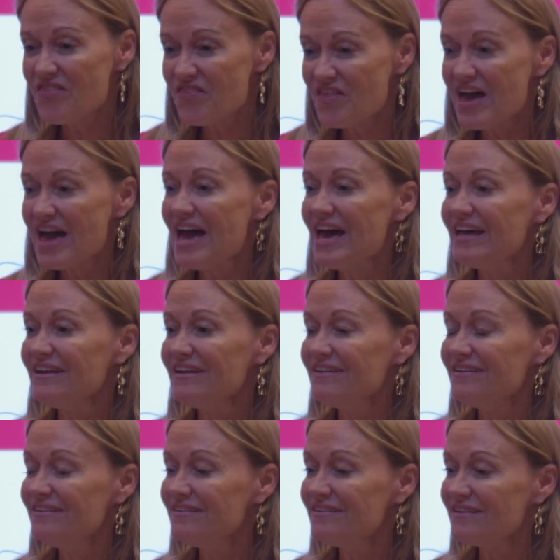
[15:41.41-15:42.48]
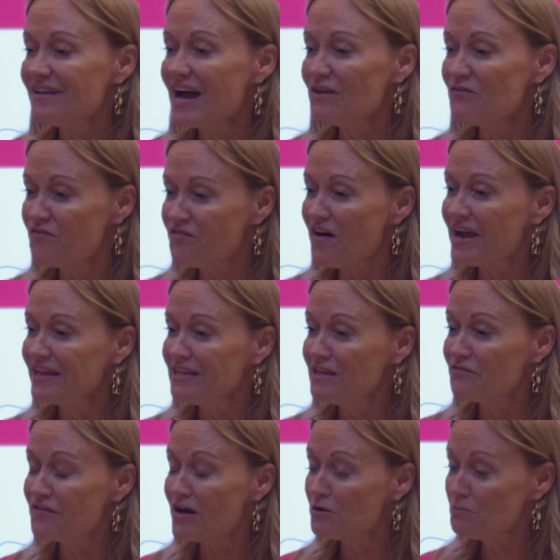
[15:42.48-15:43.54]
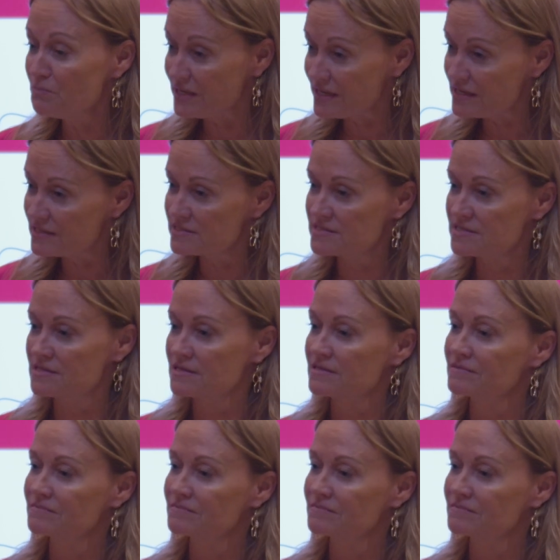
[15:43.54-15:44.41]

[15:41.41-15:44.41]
then I finally found peace.